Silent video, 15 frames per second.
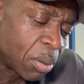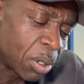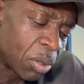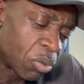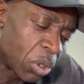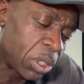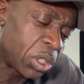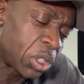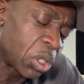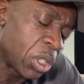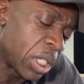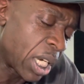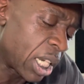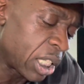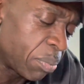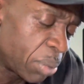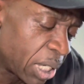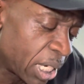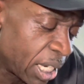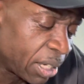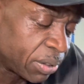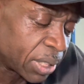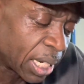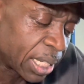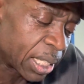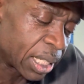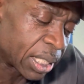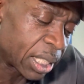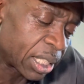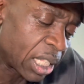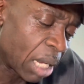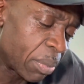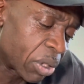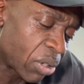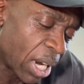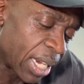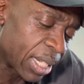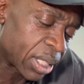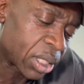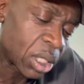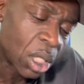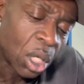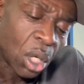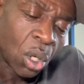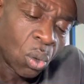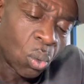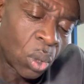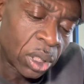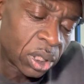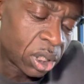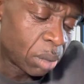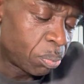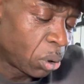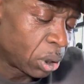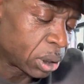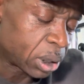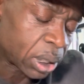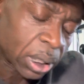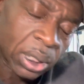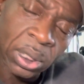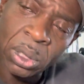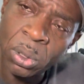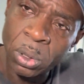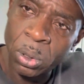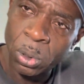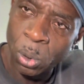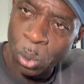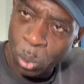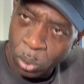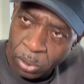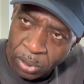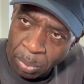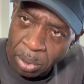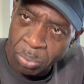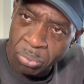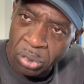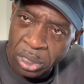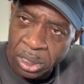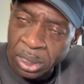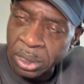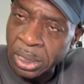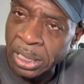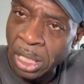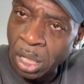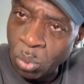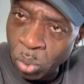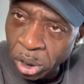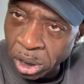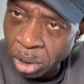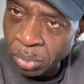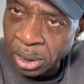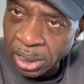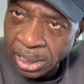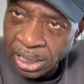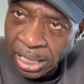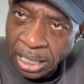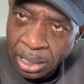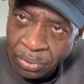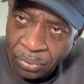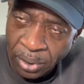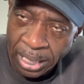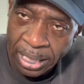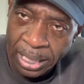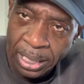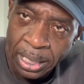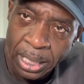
Giuliani believes, yeah, that the Democrats wants to put all of them in prison. They don't want them on the TV.